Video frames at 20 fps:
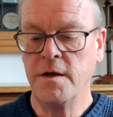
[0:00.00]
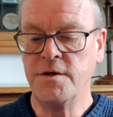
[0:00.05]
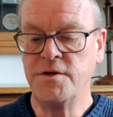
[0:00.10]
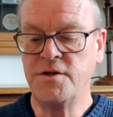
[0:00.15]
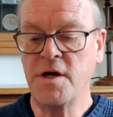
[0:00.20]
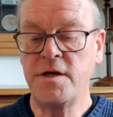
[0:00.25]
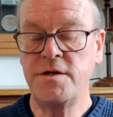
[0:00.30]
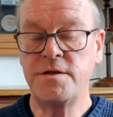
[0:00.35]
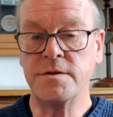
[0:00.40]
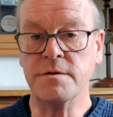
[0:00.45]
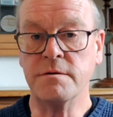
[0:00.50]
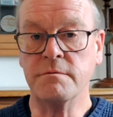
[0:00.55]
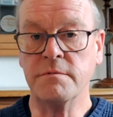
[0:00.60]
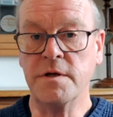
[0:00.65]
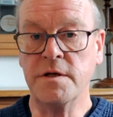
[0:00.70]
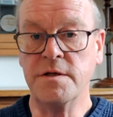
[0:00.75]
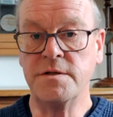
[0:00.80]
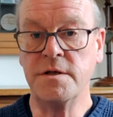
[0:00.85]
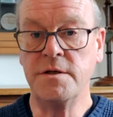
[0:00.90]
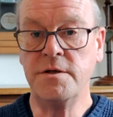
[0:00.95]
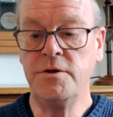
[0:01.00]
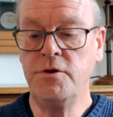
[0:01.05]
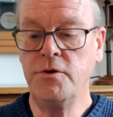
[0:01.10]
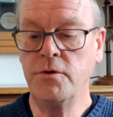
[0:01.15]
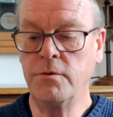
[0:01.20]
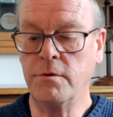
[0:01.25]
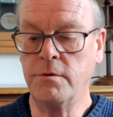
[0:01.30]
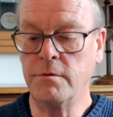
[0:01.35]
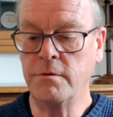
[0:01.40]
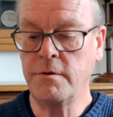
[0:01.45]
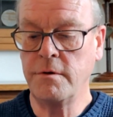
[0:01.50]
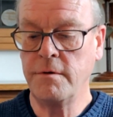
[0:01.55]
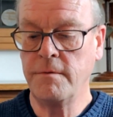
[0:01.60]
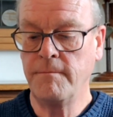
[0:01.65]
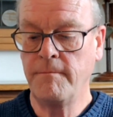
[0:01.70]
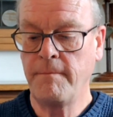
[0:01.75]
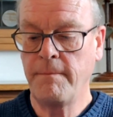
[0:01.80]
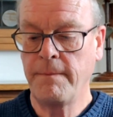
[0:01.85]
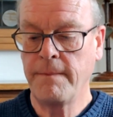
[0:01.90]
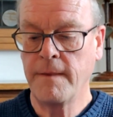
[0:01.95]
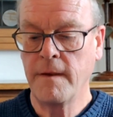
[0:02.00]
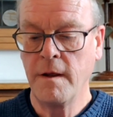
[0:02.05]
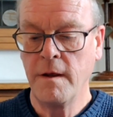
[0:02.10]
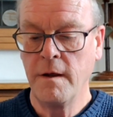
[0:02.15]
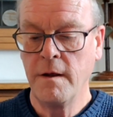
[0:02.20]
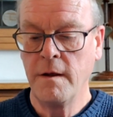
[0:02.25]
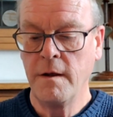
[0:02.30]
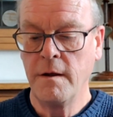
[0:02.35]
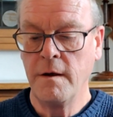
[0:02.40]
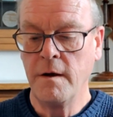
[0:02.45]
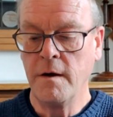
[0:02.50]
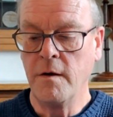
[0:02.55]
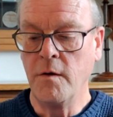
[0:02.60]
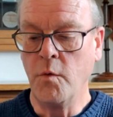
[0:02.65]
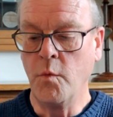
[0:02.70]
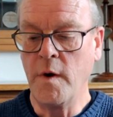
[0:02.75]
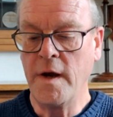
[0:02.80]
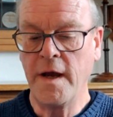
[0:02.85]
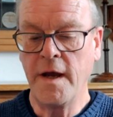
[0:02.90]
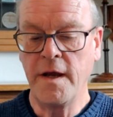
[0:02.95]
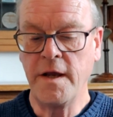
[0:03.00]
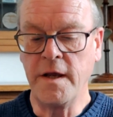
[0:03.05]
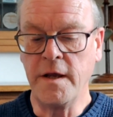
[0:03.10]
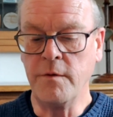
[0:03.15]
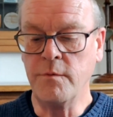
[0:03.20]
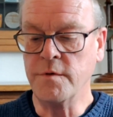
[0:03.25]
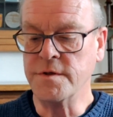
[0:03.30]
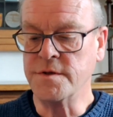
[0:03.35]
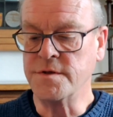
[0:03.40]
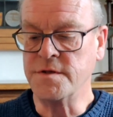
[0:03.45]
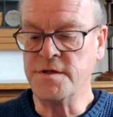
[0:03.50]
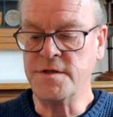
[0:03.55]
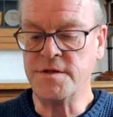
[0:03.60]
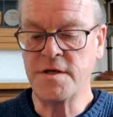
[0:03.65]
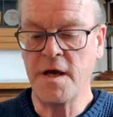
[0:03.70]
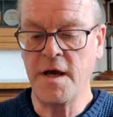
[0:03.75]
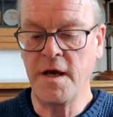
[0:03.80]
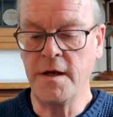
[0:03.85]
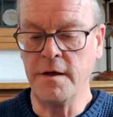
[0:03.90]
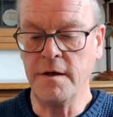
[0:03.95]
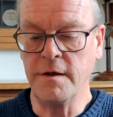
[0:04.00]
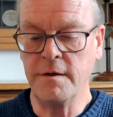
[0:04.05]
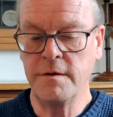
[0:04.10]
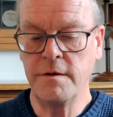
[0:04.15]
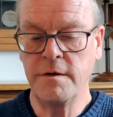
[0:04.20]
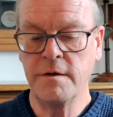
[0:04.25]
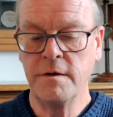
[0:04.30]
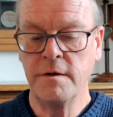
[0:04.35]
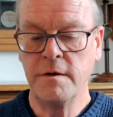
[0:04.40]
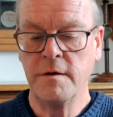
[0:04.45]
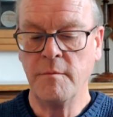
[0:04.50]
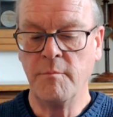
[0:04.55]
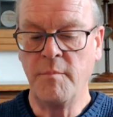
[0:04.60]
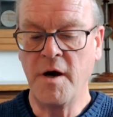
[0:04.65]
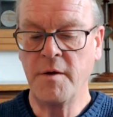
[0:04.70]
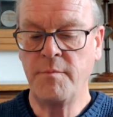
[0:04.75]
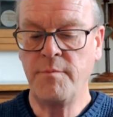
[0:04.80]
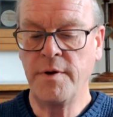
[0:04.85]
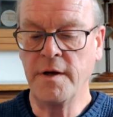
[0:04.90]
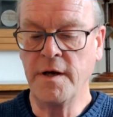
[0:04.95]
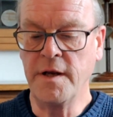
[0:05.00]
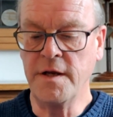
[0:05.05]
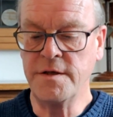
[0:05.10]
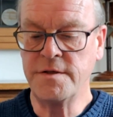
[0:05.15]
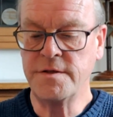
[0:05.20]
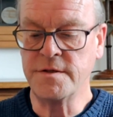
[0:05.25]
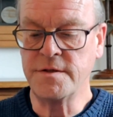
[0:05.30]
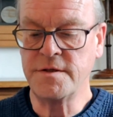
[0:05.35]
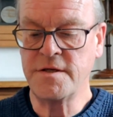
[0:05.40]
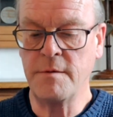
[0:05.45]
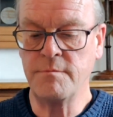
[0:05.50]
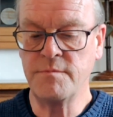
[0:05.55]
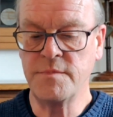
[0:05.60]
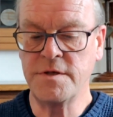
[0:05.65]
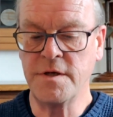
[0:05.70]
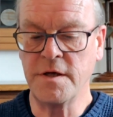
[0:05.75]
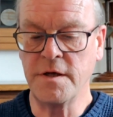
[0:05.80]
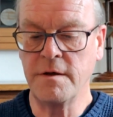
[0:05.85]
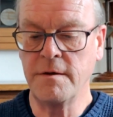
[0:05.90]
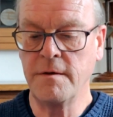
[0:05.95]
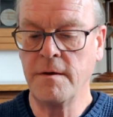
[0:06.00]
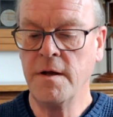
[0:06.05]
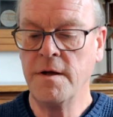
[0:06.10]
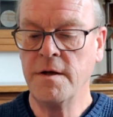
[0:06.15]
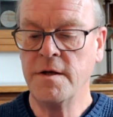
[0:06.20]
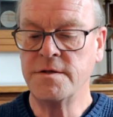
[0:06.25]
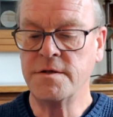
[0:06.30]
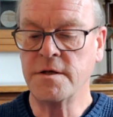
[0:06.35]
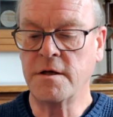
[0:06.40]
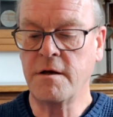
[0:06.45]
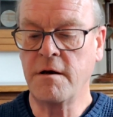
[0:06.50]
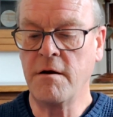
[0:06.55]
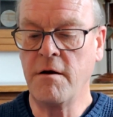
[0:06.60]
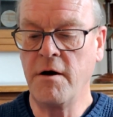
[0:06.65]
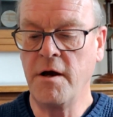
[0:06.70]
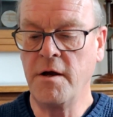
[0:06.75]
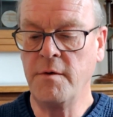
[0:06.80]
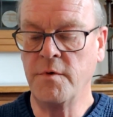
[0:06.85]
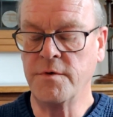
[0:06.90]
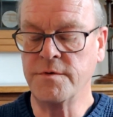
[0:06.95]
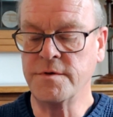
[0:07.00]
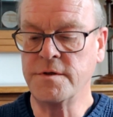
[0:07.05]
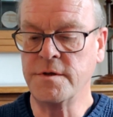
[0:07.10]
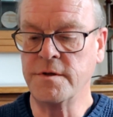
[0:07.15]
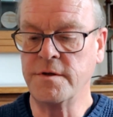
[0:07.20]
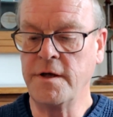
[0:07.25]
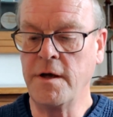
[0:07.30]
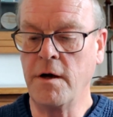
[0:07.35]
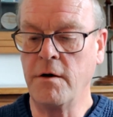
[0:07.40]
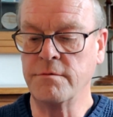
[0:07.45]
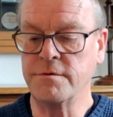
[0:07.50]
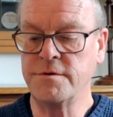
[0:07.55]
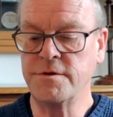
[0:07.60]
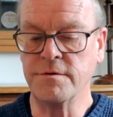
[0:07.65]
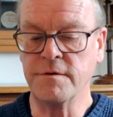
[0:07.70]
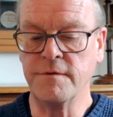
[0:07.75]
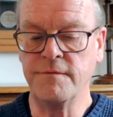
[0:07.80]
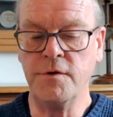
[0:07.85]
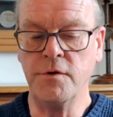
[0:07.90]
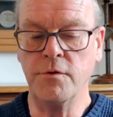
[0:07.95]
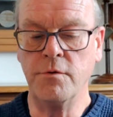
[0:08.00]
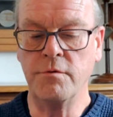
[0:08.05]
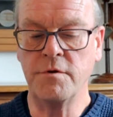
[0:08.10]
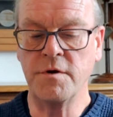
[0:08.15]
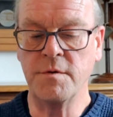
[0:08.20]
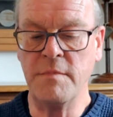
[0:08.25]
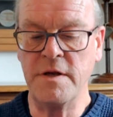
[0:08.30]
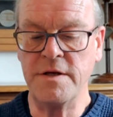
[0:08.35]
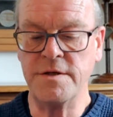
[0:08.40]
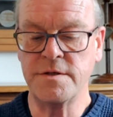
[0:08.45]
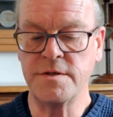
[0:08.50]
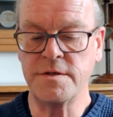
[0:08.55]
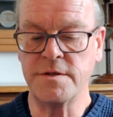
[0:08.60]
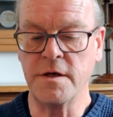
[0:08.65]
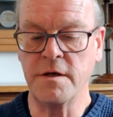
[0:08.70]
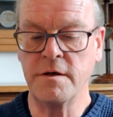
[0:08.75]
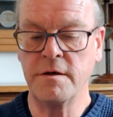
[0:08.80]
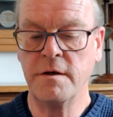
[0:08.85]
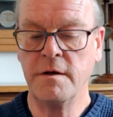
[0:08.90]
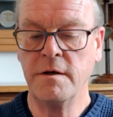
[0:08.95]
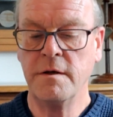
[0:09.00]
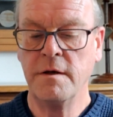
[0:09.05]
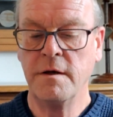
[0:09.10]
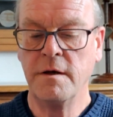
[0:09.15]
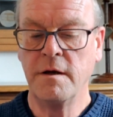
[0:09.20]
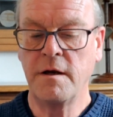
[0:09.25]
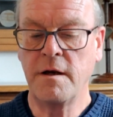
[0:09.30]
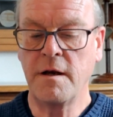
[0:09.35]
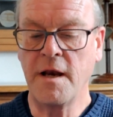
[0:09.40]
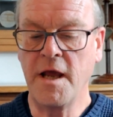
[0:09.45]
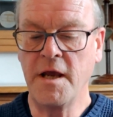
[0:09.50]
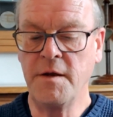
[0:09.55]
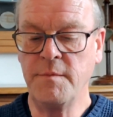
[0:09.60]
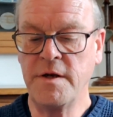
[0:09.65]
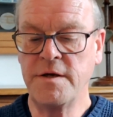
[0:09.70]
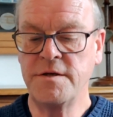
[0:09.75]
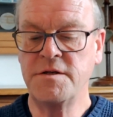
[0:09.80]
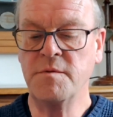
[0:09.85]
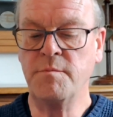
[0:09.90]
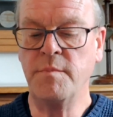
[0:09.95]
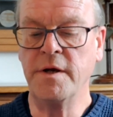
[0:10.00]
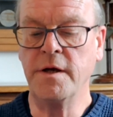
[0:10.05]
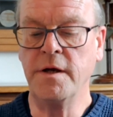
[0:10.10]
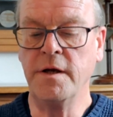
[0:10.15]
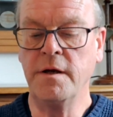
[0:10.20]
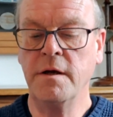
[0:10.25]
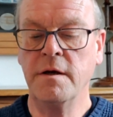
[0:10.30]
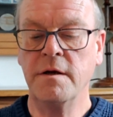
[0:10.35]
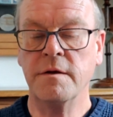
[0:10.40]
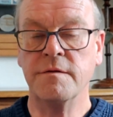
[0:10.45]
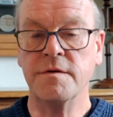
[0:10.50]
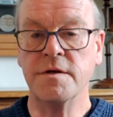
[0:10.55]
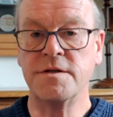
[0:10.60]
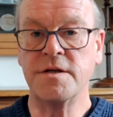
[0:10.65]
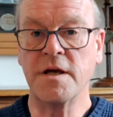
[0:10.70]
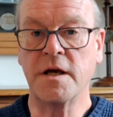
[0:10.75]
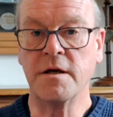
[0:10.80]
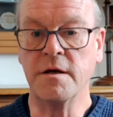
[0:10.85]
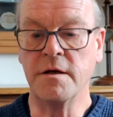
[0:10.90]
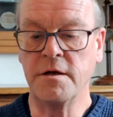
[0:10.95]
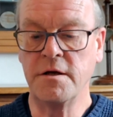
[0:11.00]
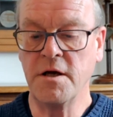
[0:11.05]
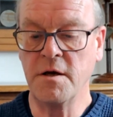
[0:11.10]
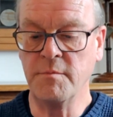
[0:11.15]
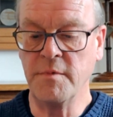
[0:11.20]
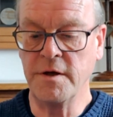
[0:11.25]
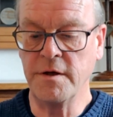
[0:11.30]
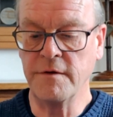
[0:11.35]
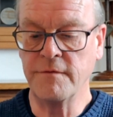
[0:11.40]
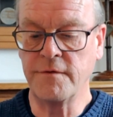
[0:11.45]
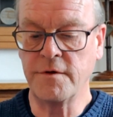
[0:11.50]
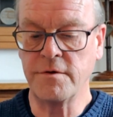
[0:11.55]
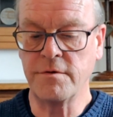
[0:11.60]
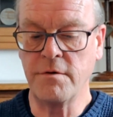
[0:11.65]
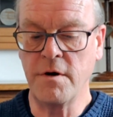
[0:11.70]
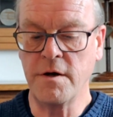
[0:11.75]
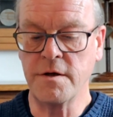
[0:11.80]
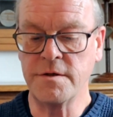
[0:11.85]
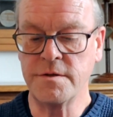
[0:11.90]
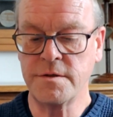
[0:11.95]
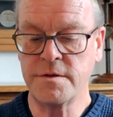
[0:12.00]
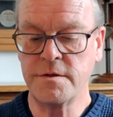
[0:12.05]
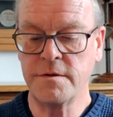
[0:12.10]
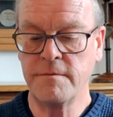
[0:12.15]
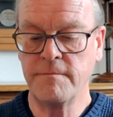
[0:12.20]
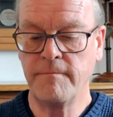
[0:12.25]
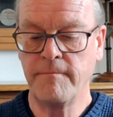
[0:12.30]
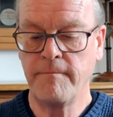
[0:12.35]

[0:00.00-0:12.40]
Jason is in York, where he was detained by police attempting to climb onto the altar of York Minster, claiming to be the second coming of Christ.